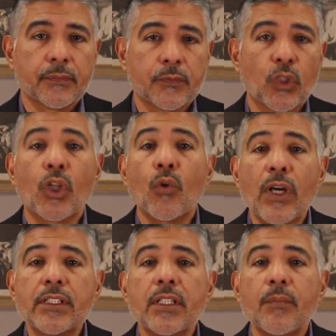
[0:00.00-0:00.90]
So the
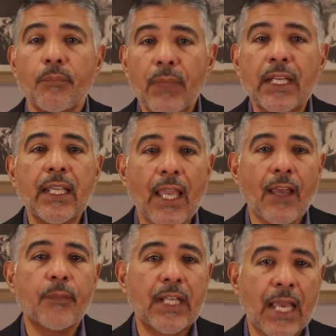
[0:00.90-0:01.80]
question many
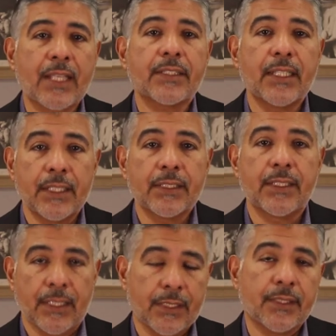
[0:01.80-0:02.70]
have been asking is
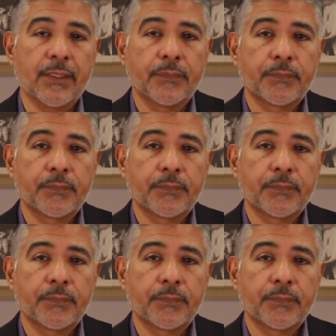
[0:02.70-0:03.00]
this: